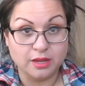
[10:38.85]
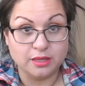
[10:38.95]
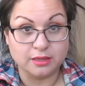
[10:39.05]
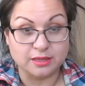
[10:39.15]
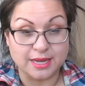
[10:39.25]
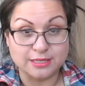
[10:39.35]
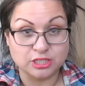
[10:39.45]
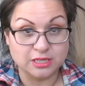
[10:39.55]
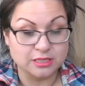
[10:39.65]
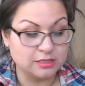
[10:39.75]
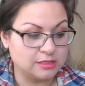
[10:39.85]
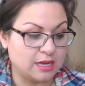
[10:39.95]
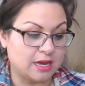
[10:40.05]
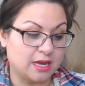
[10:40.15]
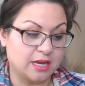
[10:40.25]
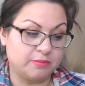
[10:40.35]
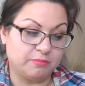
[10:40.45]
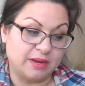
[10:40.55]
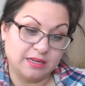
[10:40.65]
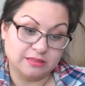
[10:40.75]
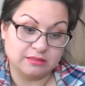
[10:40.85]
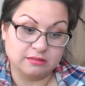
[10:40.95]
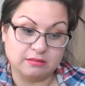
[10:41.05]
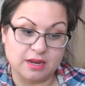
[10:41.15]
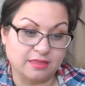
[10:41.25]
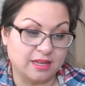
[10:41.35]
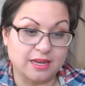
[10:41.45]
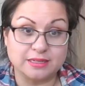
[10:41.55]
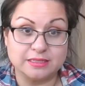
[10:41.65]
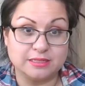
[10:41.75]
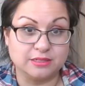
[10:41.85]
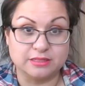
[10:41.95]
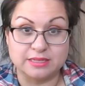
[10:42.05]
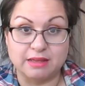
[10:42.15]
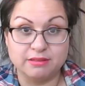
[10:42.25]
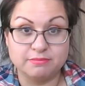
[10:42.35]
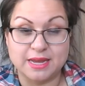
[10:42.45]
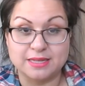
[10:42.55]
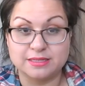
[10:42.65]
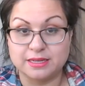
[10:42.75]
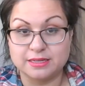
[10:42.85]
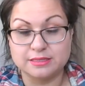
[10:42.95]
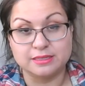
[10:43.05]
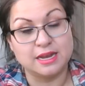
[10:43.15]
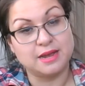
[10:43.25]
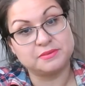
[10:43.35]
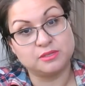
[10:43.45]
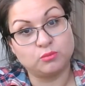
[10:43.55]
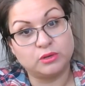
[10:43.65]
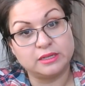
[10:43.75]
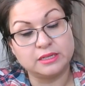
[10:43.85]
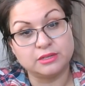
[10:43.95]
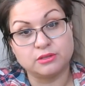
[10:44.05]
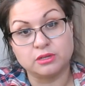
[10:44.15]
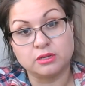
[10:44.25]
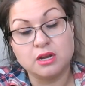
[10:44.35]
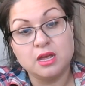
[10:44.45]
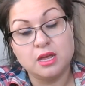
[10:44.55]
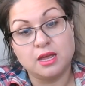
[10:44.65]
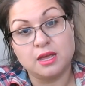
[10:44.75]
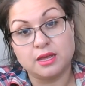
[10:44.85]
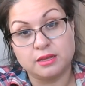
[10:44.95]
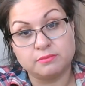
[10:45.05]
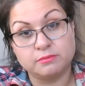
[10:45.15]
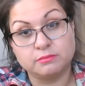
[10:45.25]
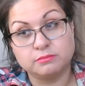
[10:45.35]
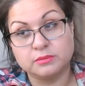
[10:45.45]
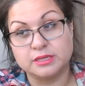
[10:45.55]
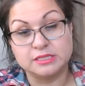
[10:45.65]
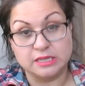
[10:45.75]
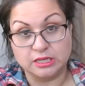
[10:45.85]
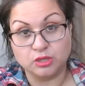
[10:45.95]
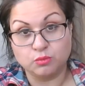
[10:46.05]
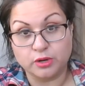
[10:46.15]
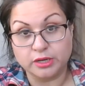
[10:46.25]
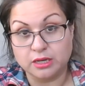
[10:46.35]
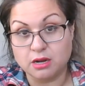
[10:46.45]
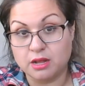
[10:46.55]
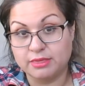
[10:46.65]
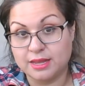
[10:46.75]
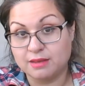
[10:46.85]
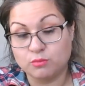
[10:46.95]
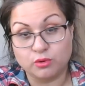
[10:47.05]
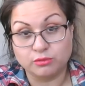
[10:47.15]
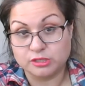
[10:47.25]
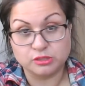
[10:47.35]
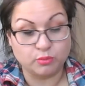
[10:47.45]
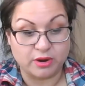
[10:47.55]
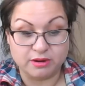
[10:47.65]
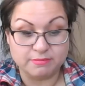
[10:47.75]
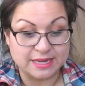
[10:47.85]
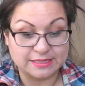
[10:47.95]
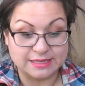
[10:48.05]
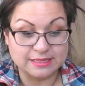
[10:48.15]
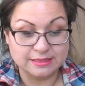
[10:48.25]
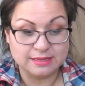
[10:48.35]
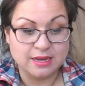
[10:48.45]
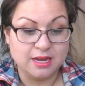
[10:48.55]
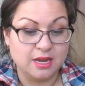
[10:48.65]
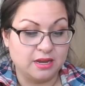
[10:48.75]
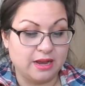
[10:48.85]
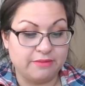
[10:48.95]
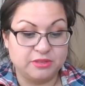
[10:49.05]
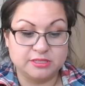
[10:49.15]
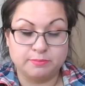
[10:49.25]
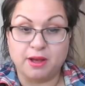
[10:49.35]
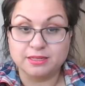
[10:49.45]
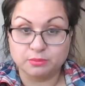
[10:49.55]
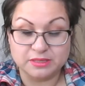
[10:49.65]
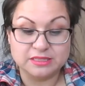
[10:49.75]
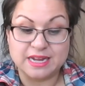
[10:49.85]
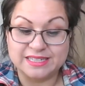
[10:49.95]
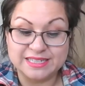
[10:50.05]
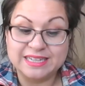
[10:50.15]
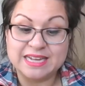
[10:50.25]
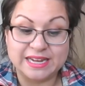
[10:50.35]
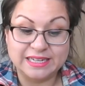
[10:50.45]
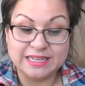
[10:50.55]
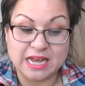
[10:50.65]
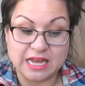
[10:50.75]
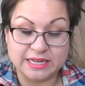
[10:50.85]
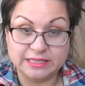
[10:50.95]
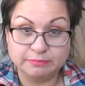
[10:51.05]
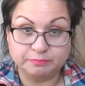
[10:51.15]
the Guess jeans, but I think I could still sell them as is and have someone either continue working on them or just wear them as is. This box was $19.99.